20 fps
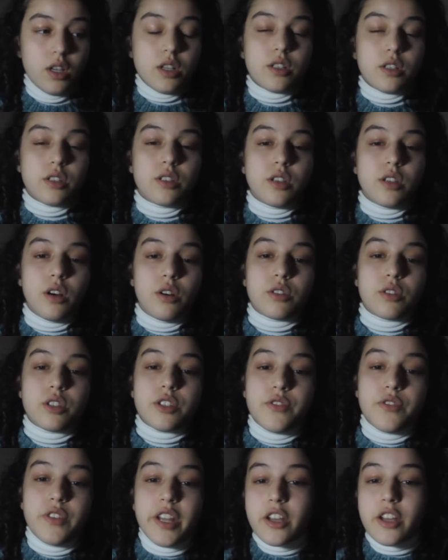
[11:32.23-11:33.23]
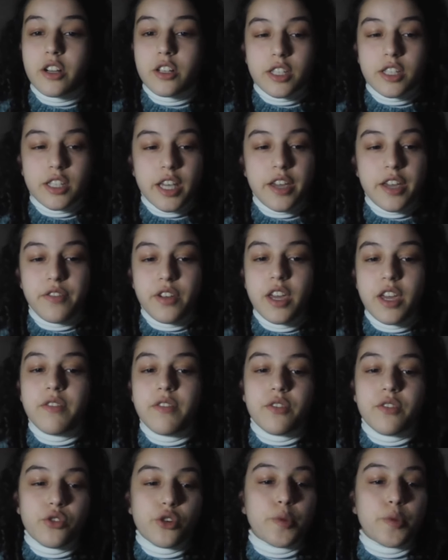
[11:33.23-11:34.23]
So it's very unsafe
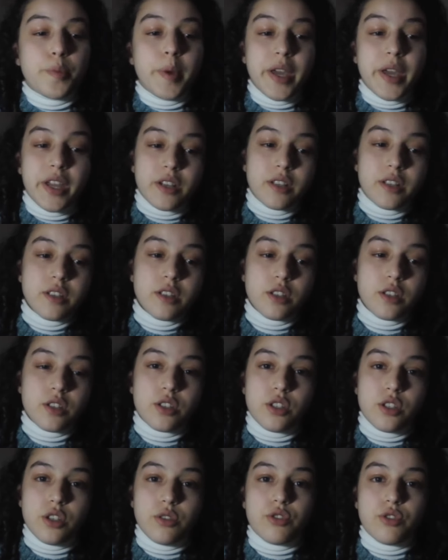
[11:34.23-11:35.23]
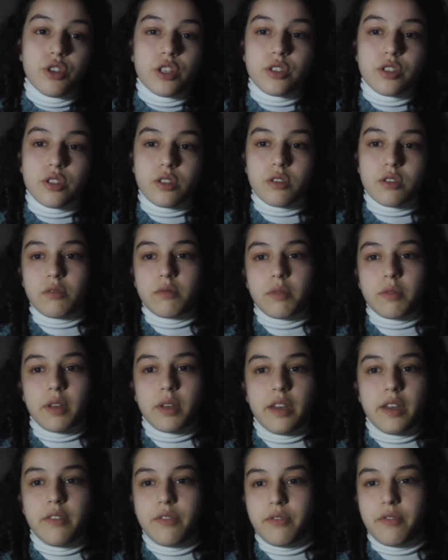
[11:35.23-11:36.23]
even for parents to just
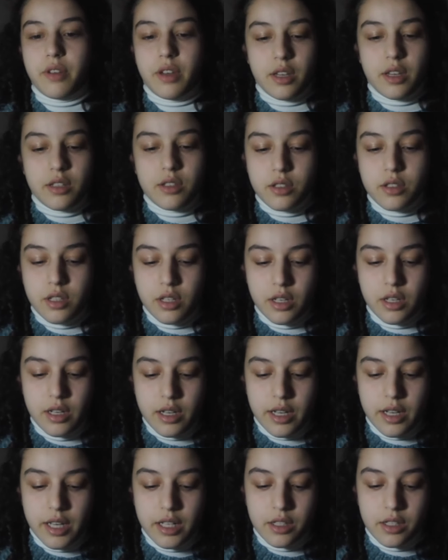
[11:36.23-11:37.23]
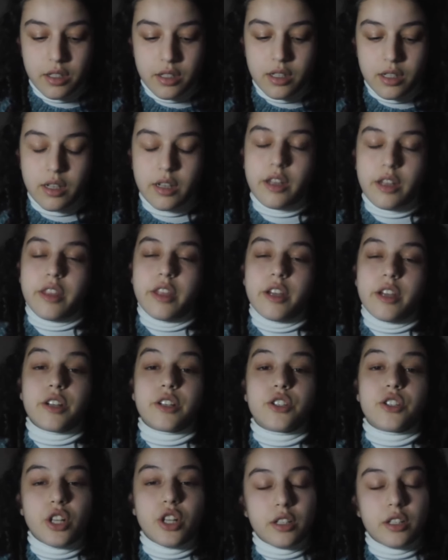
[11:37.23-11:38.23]
get their
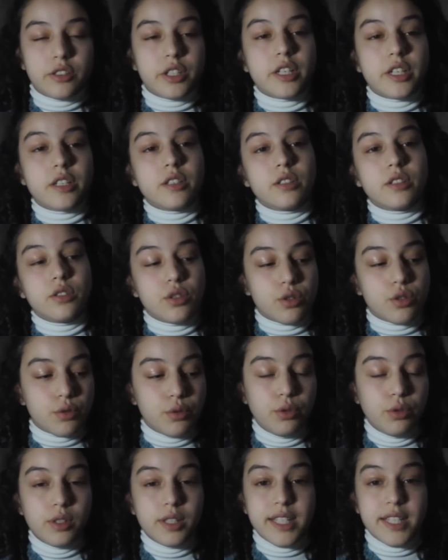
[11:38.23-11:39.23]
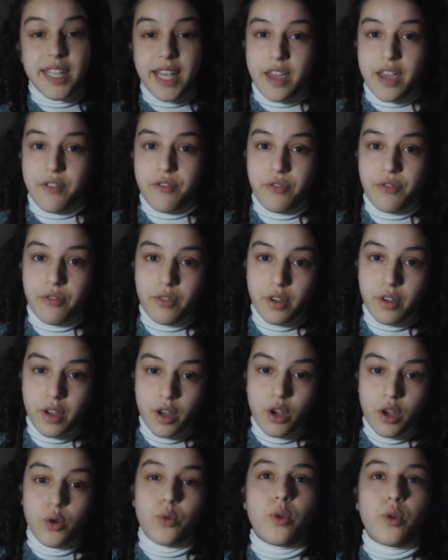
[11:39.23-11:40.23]
children to school safe.
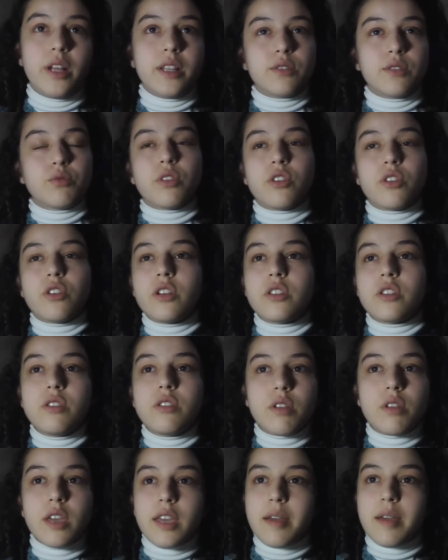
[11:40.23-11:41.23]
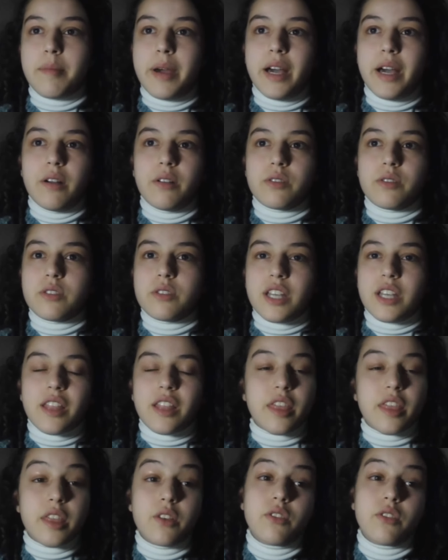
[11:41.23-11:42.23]
And we're not talking about
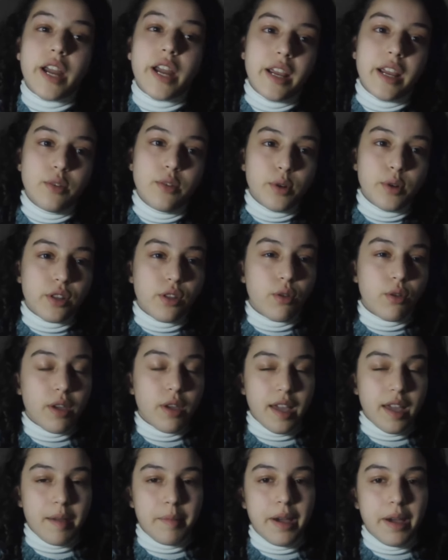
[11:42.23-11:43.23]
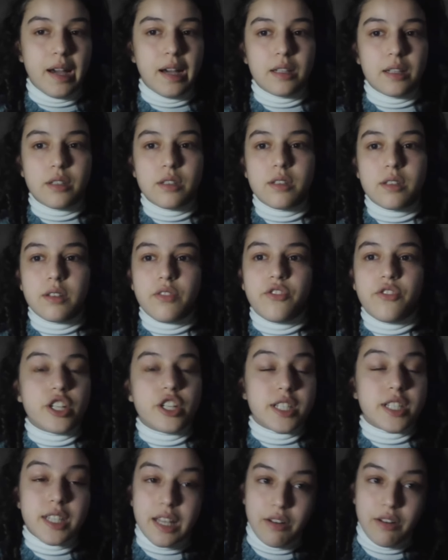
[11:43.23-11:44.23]
10th grade, we're talking about
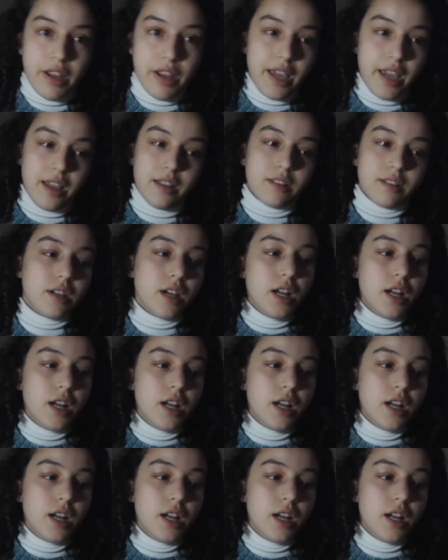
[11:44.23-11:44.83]
first grade